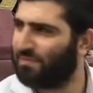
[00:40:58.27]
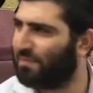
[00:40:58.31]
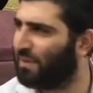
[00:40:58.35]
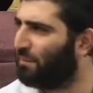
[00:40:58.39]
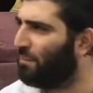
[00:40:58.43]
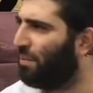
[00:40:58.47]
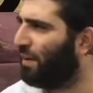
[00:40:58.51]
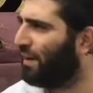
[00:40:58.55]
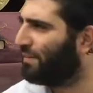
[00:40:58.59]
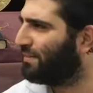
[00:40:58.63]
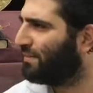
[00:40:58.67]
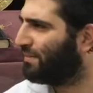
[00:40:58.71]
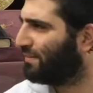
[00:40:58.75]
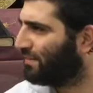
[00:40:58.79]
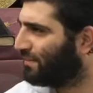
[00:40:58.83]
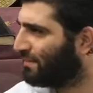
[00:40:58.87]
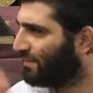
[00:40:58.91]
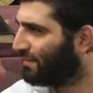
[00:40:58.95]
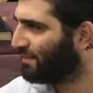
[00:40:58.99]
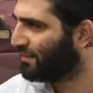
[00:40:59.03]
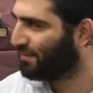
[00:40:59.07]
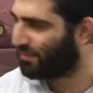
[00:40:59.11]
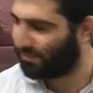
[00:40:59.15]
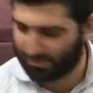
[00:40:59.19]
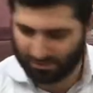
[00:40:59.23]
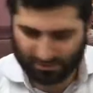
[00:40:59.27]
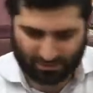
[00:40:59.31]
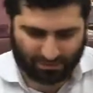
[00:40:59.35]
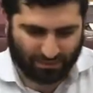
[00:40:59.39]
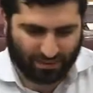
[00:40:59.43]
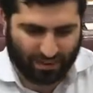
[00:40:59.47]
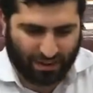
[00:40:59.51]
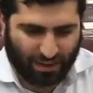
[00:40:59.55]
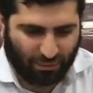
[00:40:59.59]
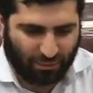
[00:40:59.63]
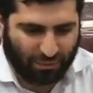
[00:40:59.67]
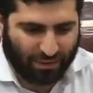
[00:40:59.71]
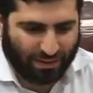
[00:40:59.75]
But
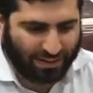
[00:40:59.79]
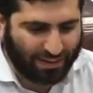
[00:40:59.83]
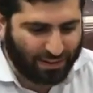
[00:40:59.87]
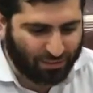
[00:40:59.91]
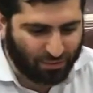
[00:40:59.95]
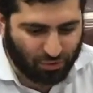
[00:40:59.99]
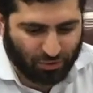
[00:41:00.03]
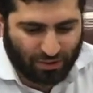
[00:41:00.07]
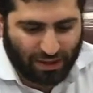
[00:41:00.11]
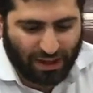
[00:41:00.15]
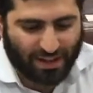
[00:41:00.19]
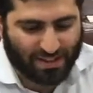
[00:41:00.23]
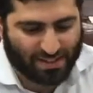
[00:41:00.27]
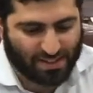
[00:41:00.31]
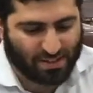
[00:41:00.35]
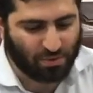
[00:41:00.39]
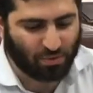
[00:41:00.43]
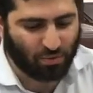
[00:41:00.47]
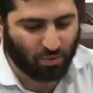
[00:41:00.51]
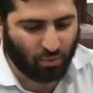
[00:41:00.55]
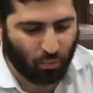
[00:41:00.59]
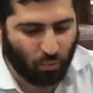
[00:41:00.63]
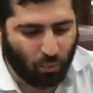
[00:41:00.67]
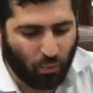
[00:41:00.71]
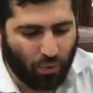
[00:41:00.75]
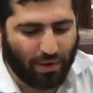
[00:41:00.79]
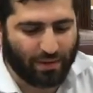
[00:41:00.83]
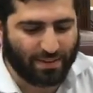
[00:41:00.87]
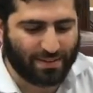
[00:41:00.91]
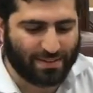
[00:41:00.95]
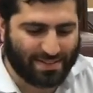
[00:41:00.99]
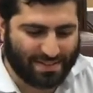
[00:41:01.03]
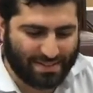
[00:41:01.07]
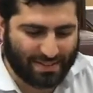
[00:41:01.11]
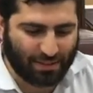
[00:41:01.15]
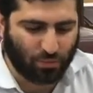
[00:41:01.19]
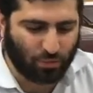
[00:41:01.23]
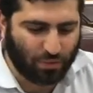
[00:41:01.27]
I want to give you guys one
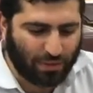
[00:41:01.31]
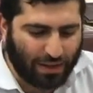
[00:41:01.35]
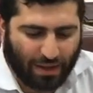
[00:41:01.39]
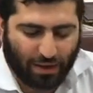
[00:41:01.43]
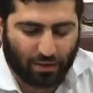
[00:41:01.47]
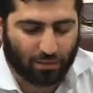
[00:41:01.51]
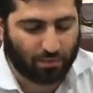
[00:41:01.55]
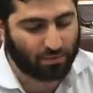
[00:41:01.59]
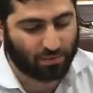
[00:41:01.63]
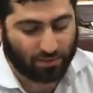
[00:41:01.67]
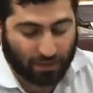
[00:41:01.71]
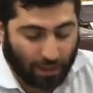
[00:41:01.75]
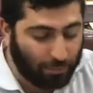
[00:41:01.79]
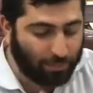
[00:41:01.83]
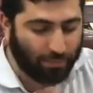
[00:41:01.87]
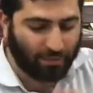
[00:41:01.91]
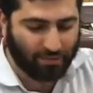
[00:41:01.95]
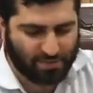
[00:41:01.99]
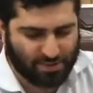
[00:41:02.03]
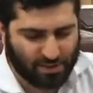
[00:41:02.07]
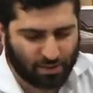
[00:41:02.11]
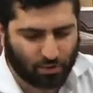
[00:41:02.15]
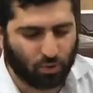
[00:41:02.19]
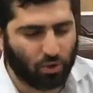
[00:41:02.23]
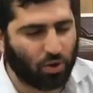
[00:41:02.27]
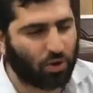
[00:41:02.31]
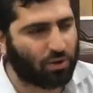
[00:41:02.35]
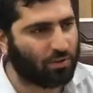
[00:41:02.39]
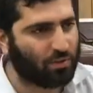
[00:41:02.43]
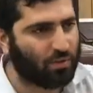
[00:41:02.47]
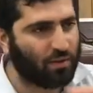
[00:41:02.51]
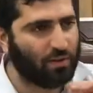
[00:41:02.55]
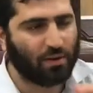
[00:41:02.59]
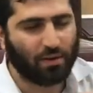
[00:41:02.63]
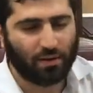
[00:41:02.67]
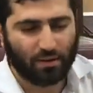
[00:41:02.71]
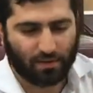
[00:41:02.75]
segula, a couple of segulot.